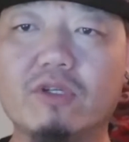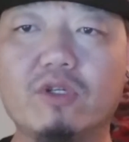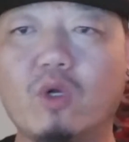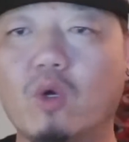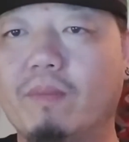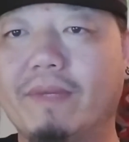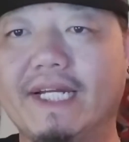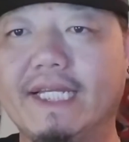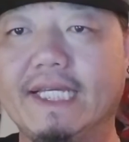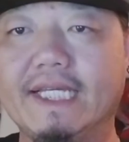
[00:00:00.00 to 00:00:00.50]

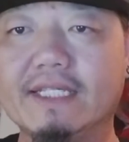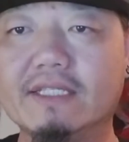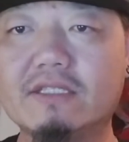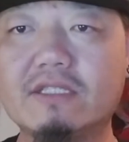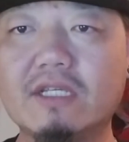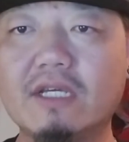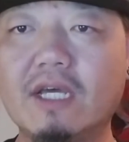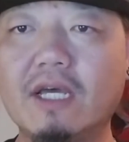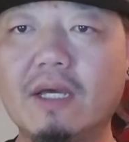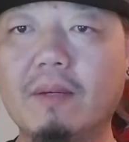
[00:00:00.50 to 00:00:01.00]
Nobody
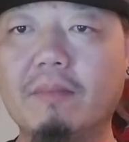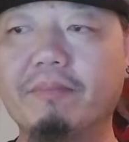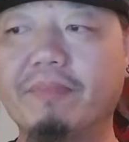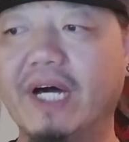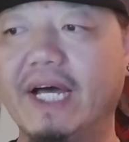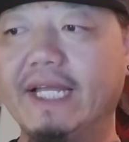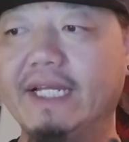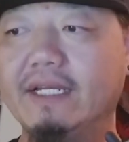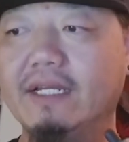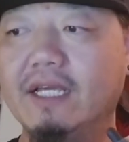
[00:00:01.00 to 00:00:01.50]
is,
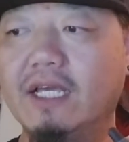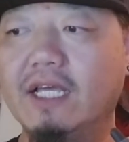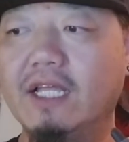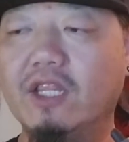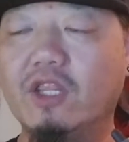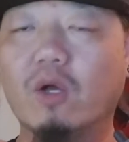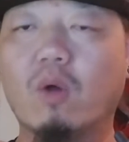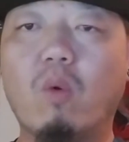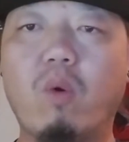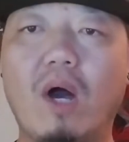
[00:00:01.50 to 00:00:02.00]
but
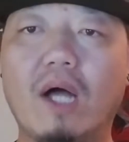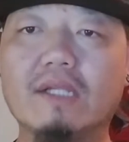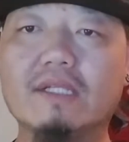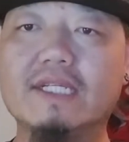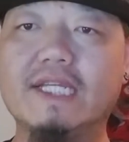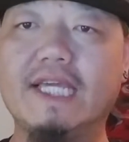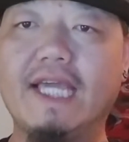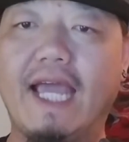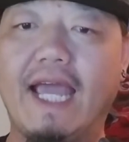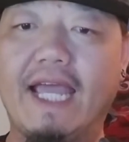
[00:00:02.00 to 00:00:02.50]
the
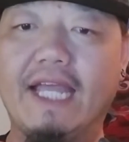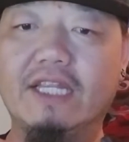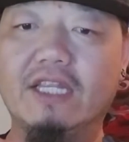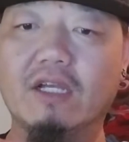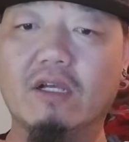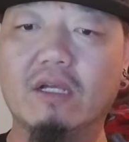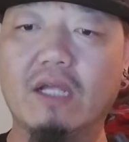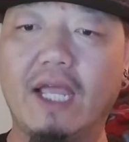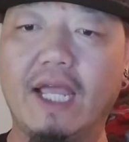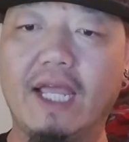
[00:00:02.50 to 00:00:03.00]
quality
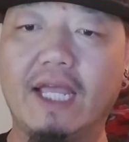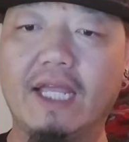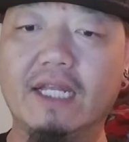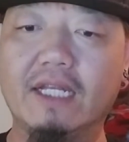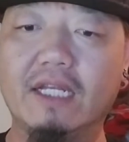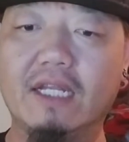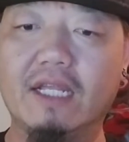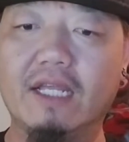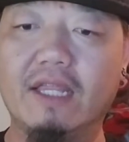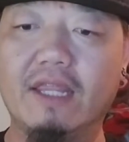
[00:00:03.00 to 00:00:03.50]
and
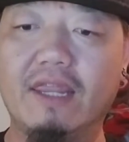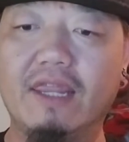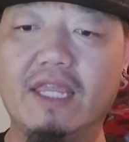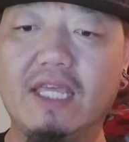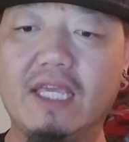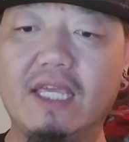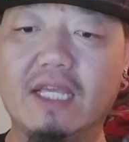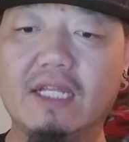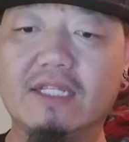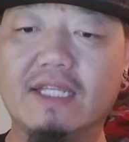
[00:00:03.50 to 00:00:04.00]
and
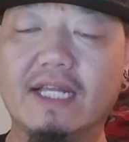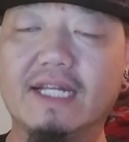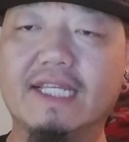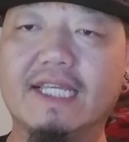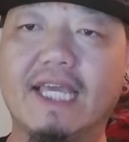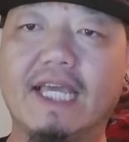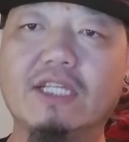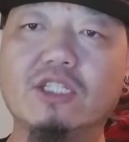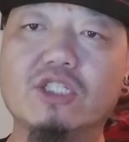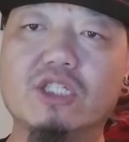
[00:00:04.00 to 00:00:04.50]
the
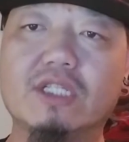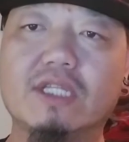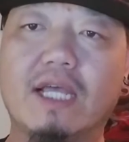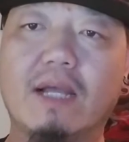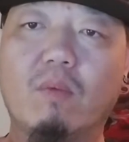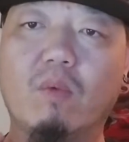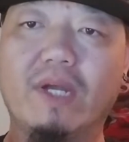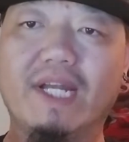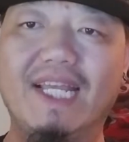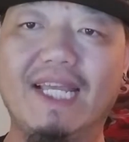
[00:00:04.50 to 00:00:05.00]
dedication
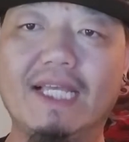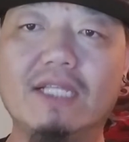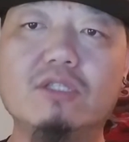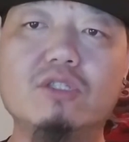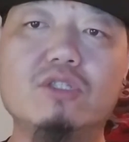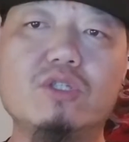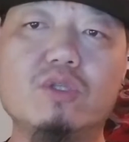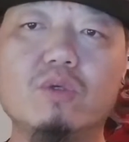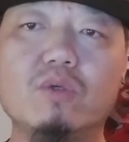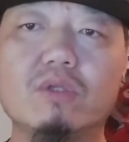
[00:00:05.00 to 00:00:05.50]
that went
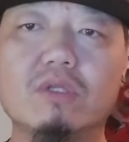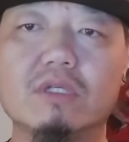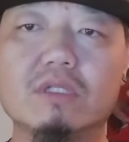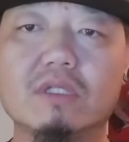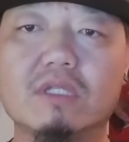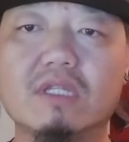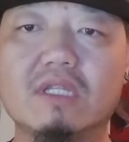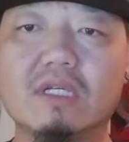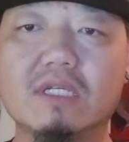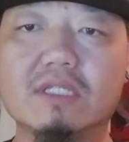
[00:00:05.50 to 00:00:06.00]
into the
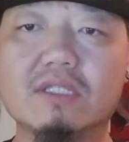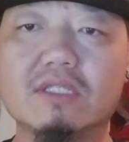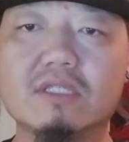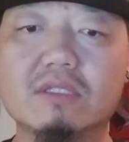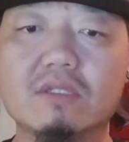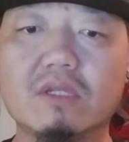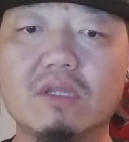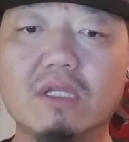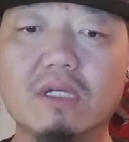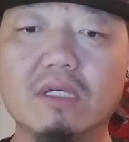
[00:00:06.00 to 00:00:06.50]

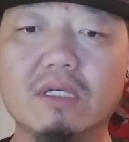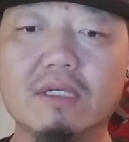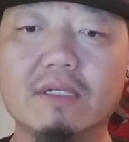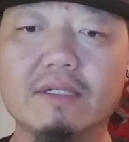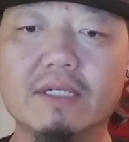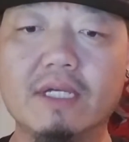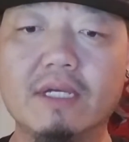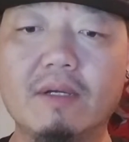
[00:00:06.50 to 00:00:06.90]
the the